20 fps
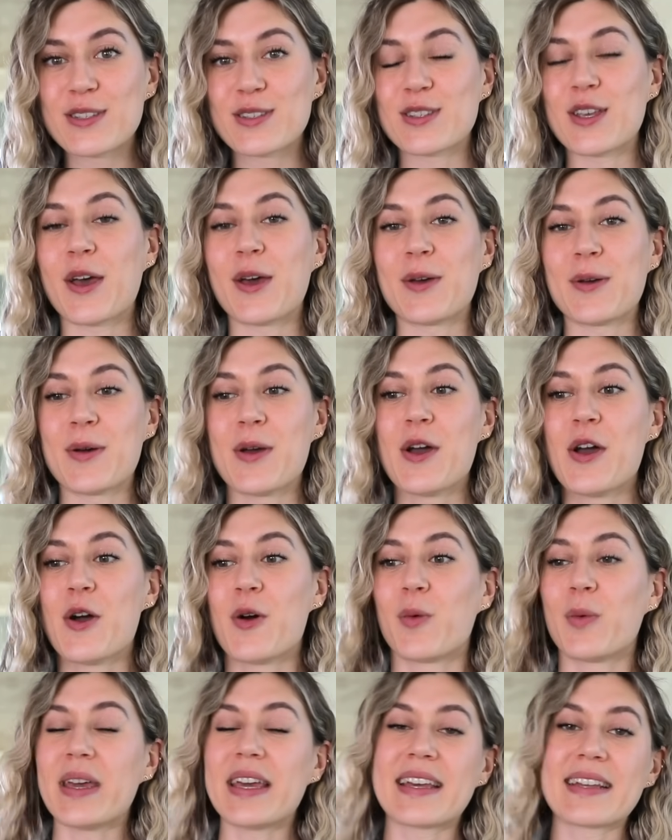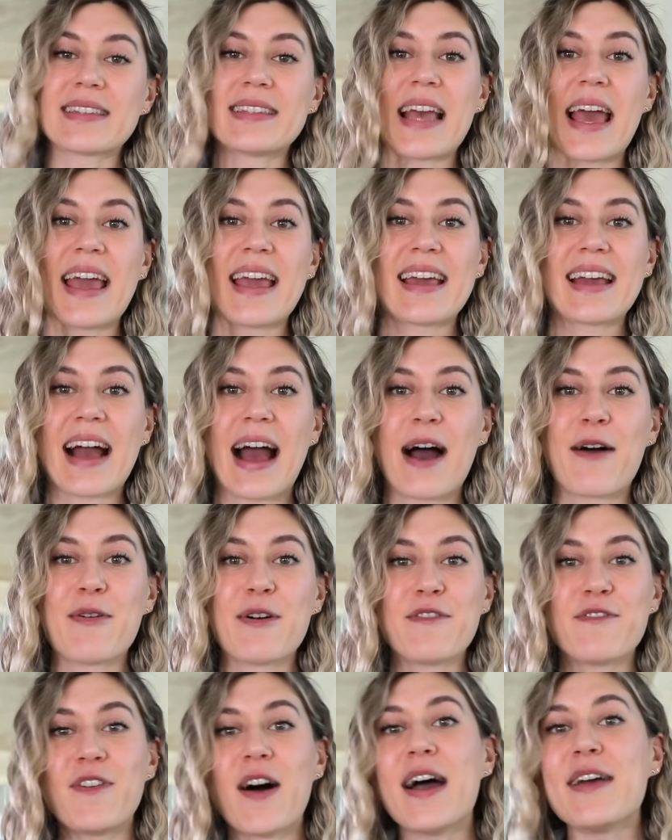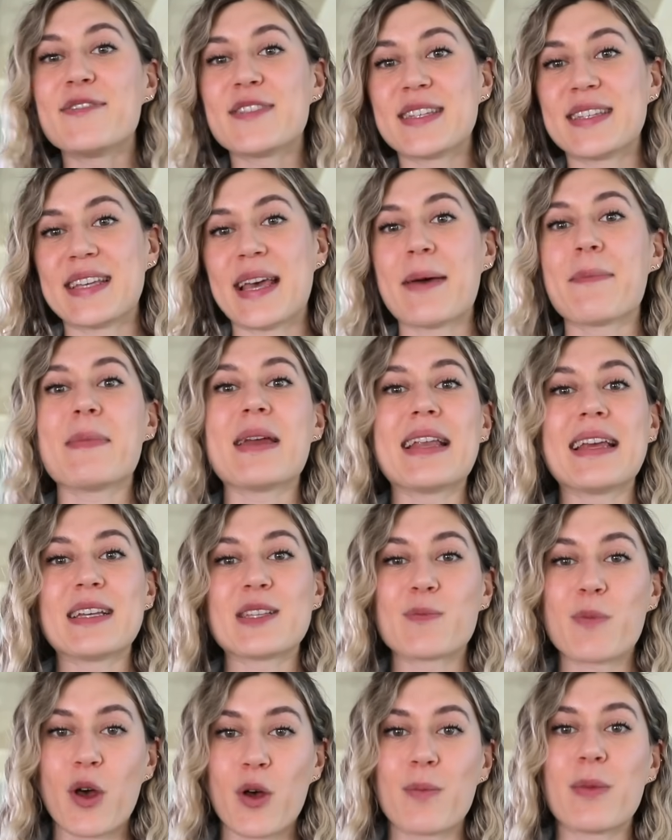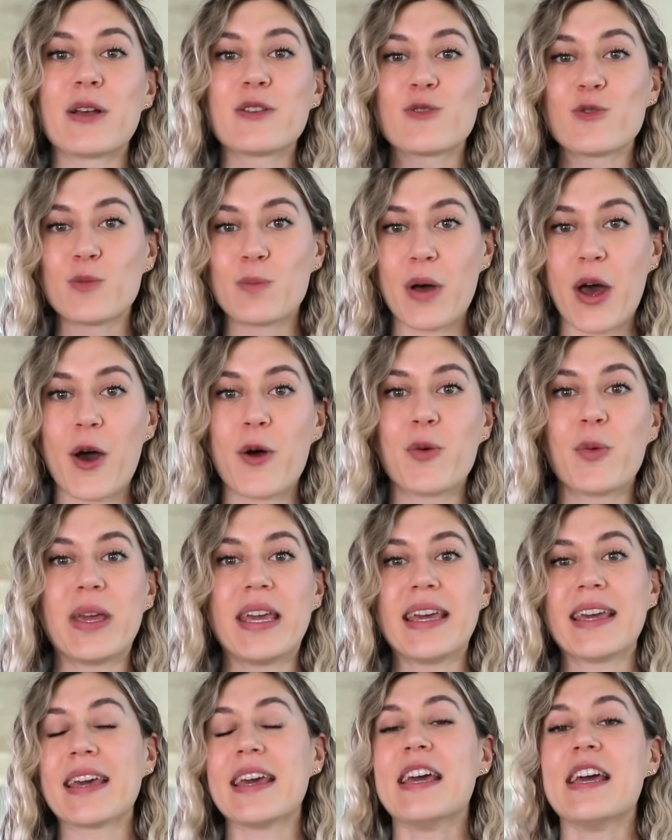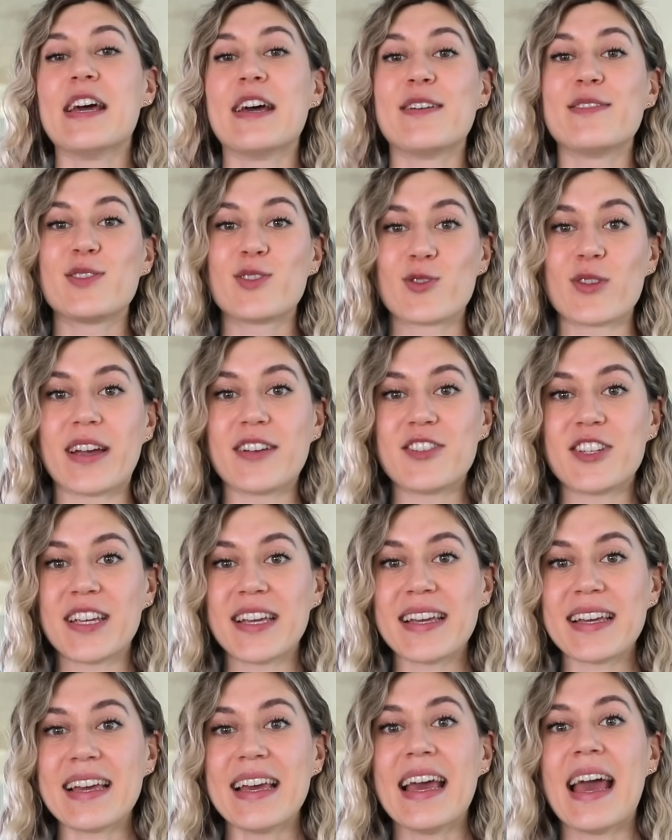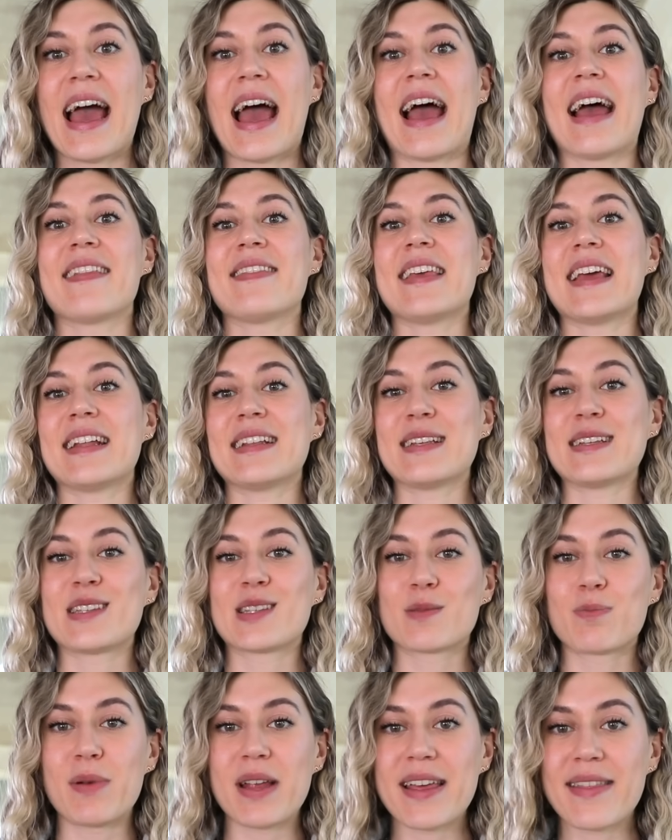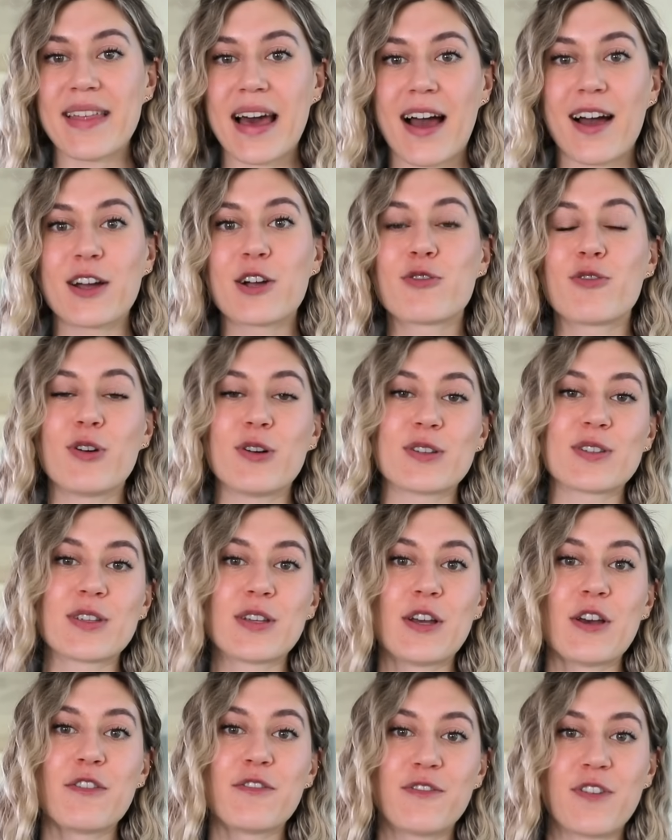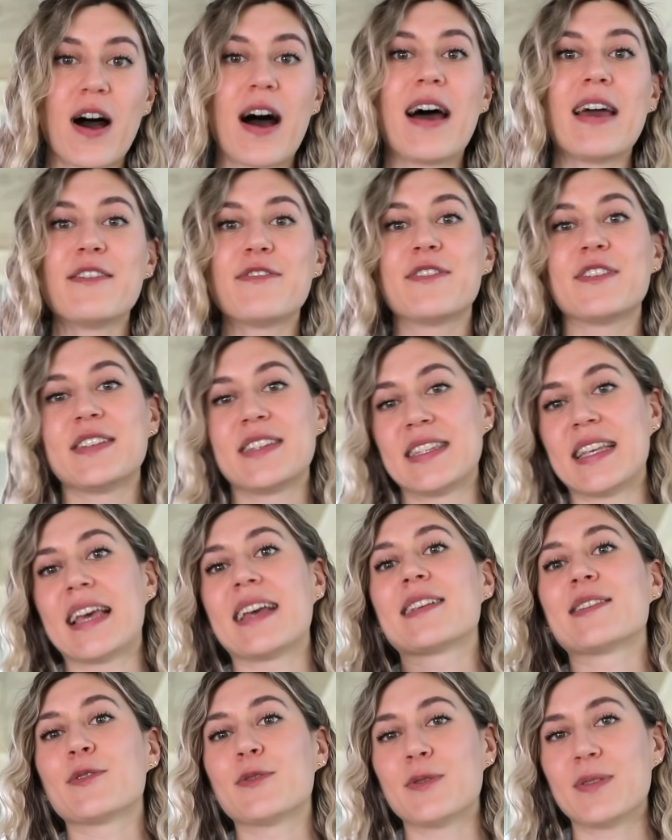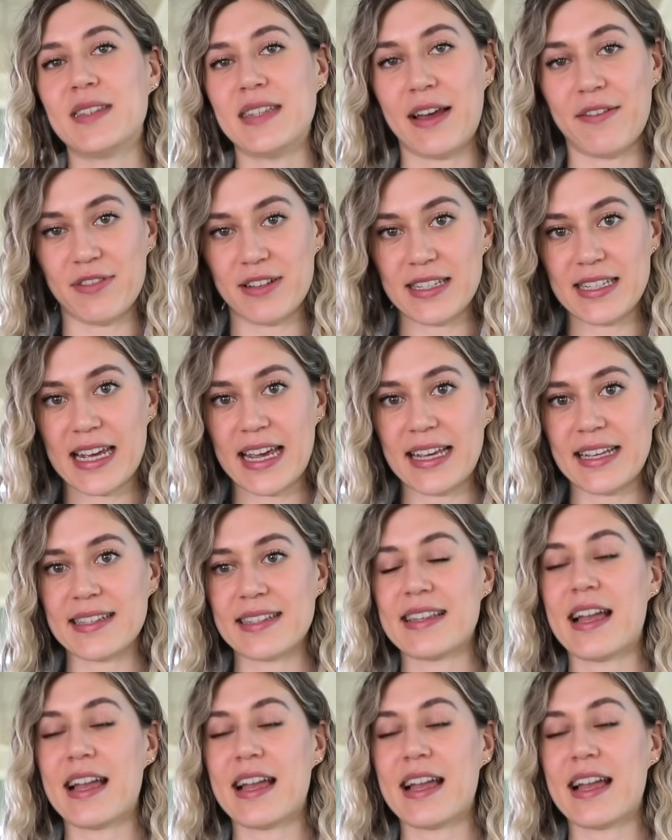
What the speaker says: So we can take our 5 to 10 minutes per muscle per week of stretching and then split that across 5, 6, or 7 days.